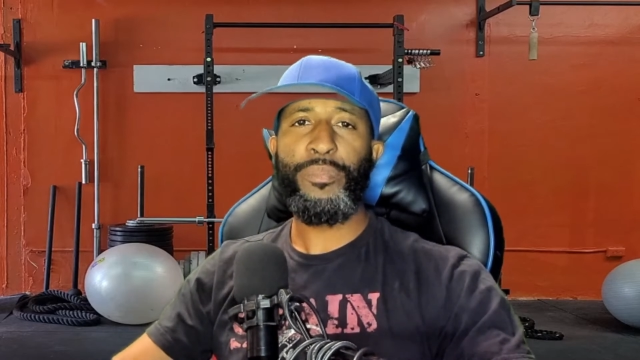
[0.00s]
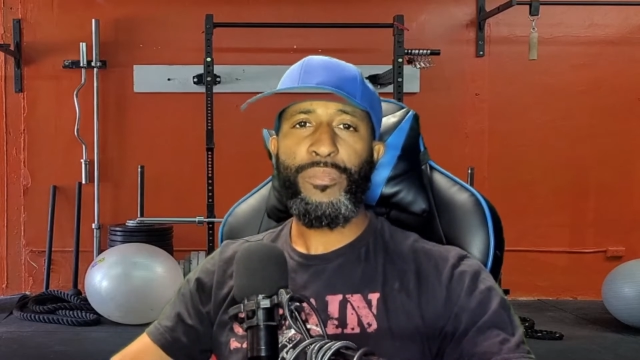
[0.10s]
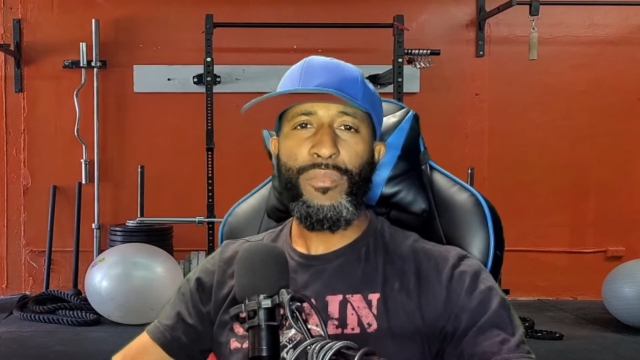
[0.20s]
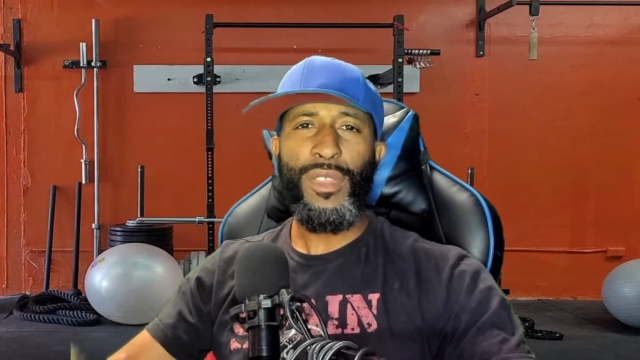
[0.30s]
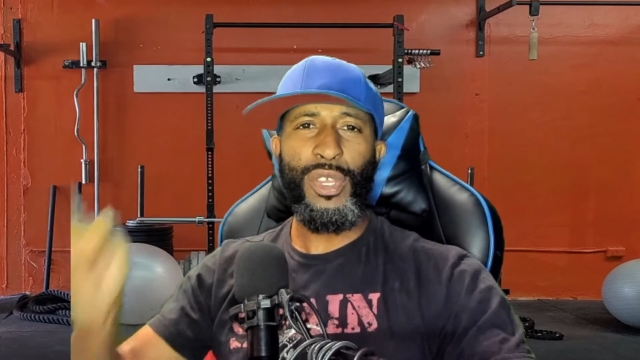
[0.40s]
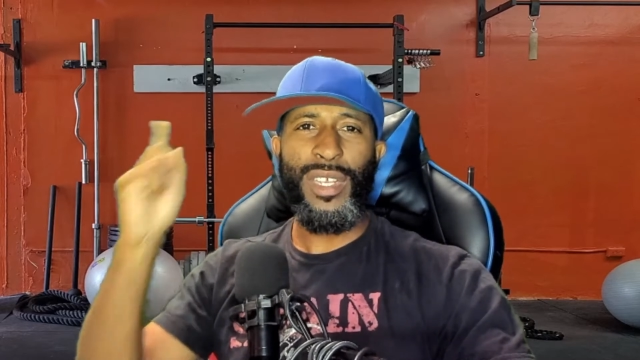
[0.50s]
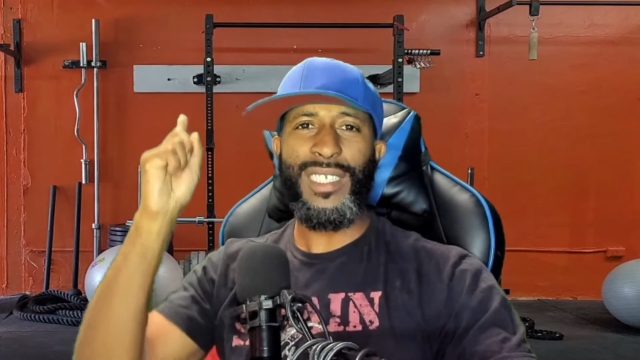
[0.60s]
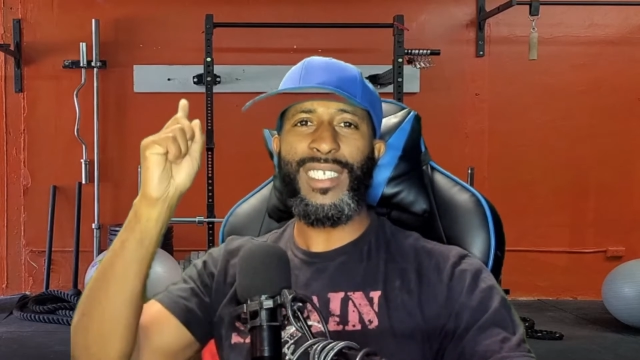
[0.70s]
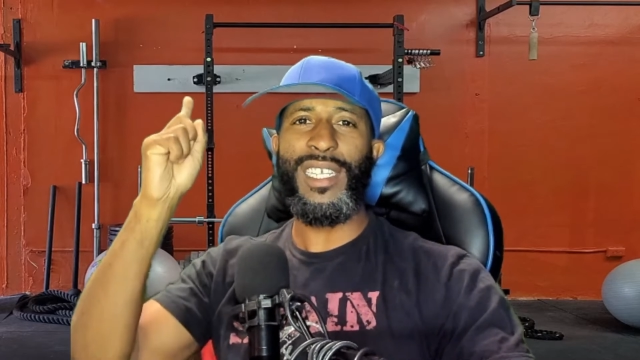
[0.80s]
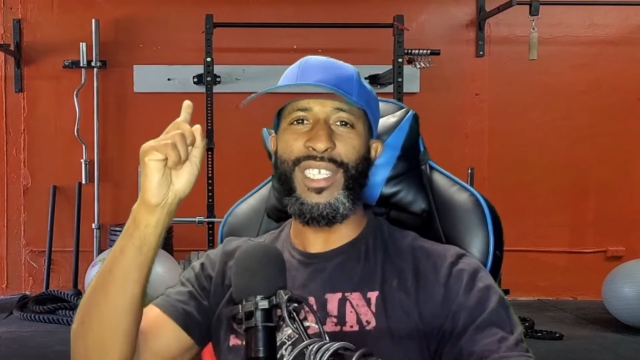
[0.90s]
You can see
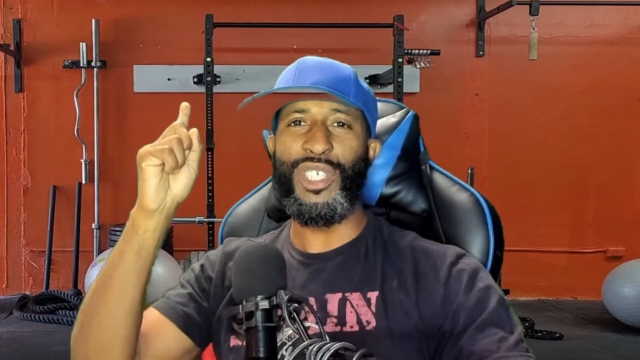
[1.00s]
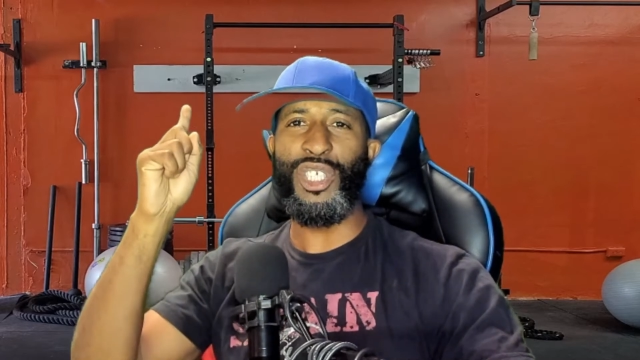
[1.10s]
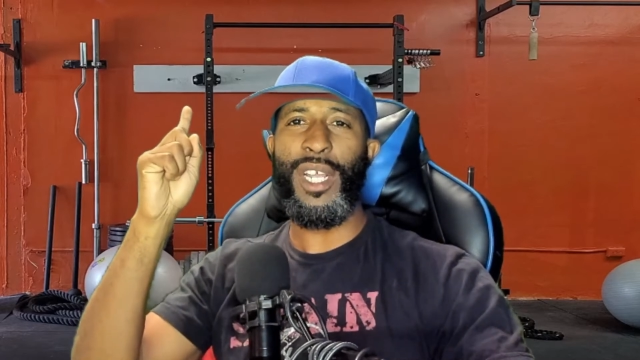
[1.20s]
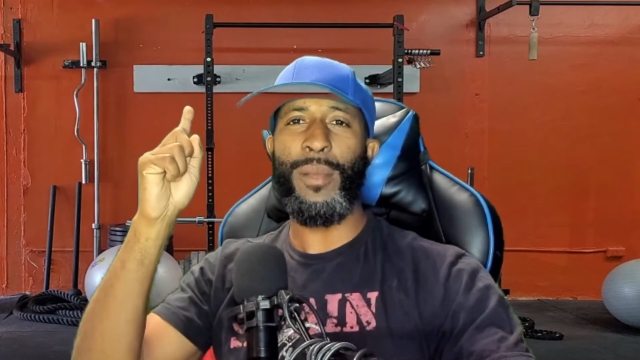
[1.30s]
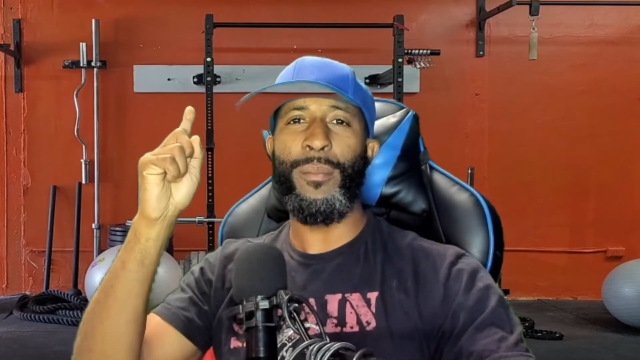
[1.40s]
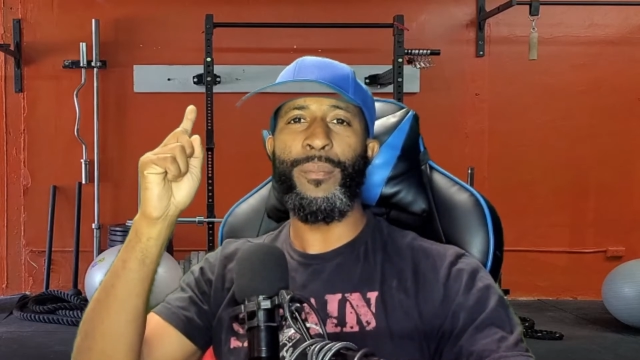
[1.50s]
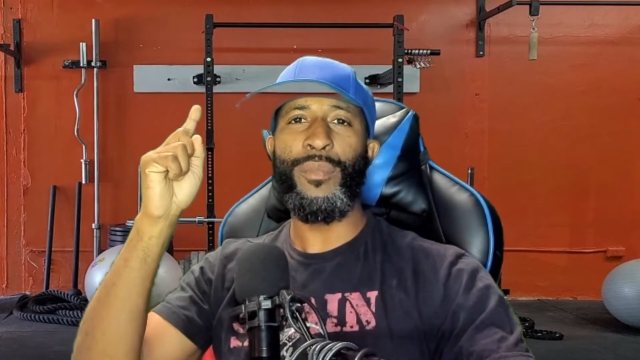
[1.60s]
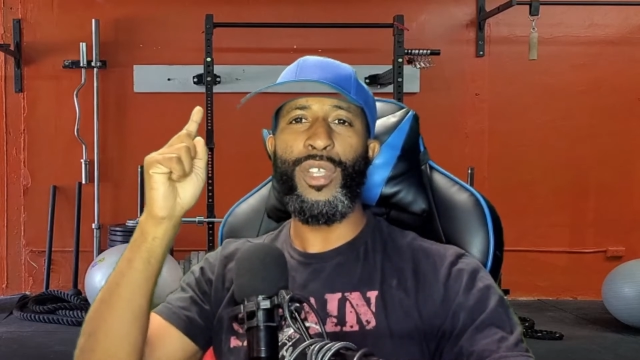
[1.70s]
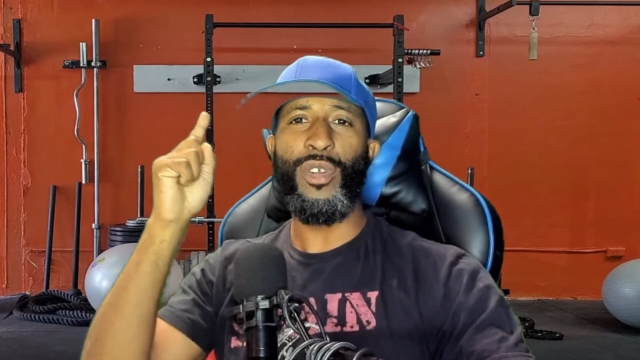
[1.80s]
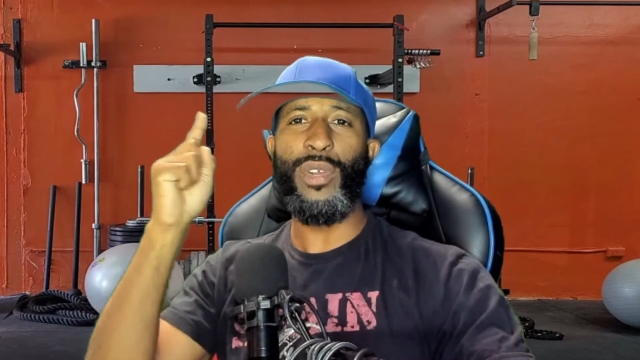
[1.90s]
the gym
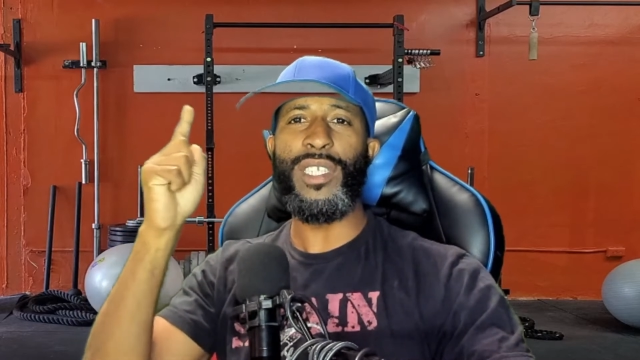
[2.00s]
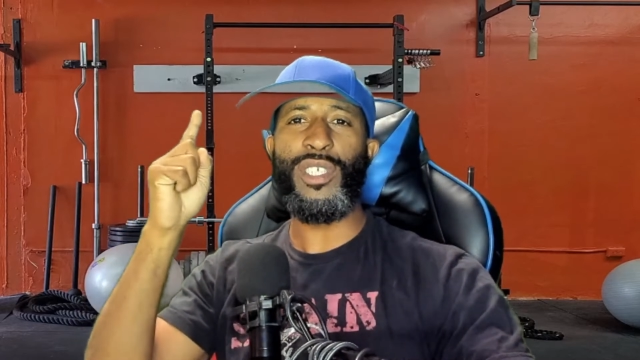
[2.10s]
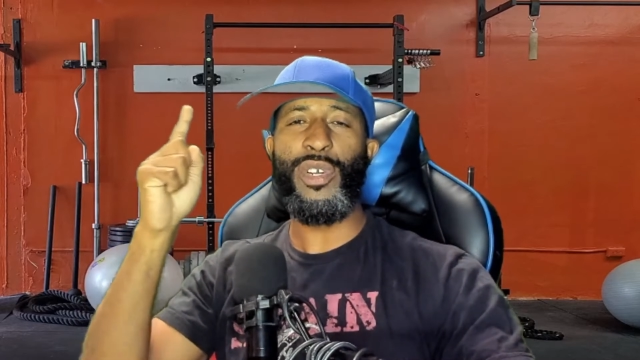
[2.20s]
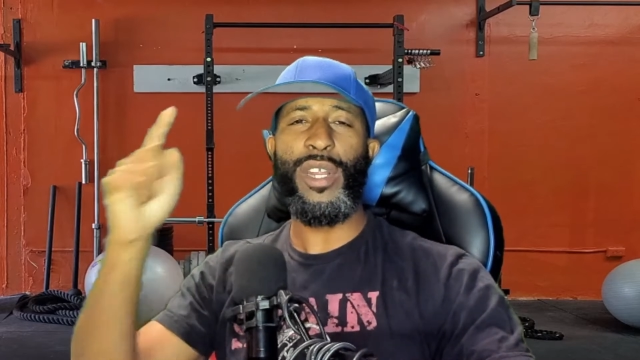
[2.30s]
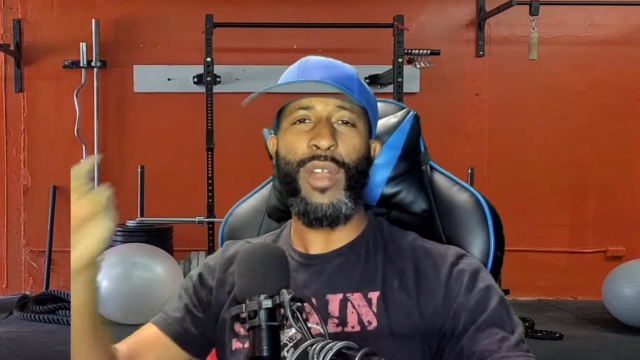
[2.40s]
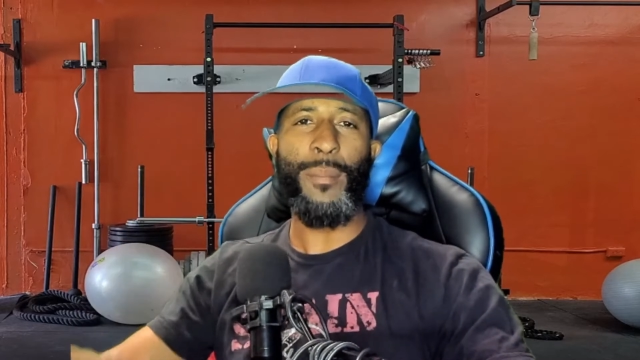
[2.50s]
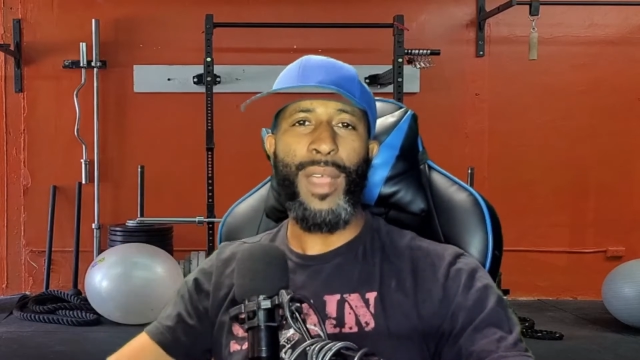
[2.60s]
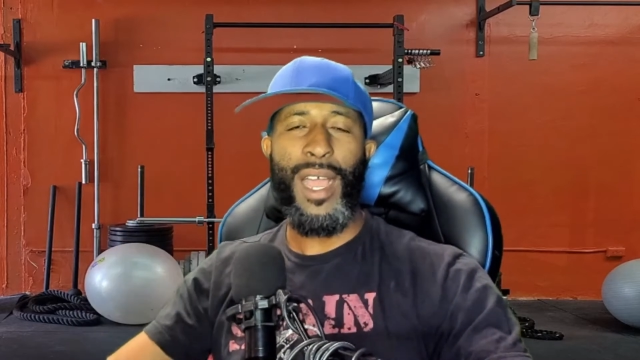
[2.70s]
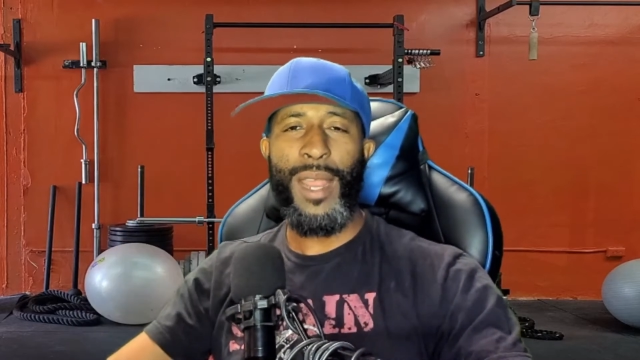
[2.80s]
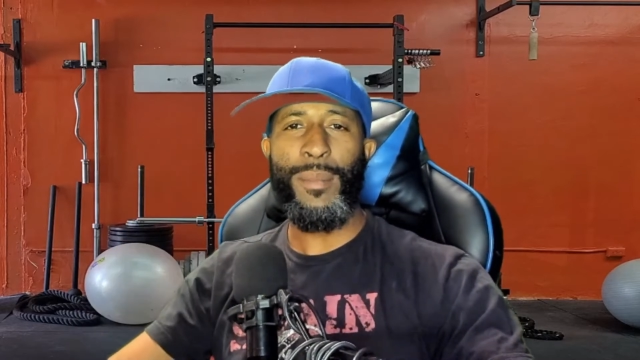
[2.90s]
green screen right behind
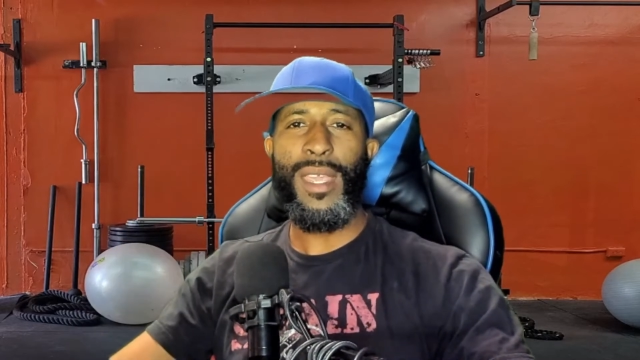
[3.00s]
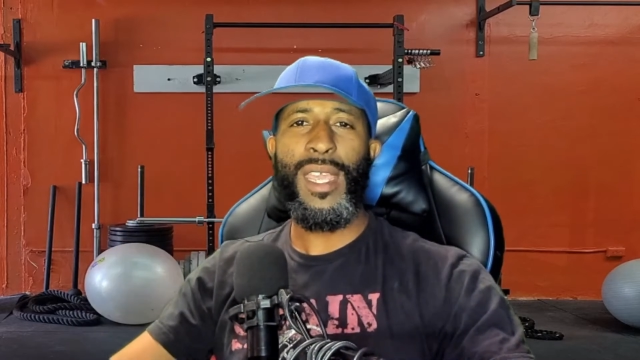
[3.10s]
me.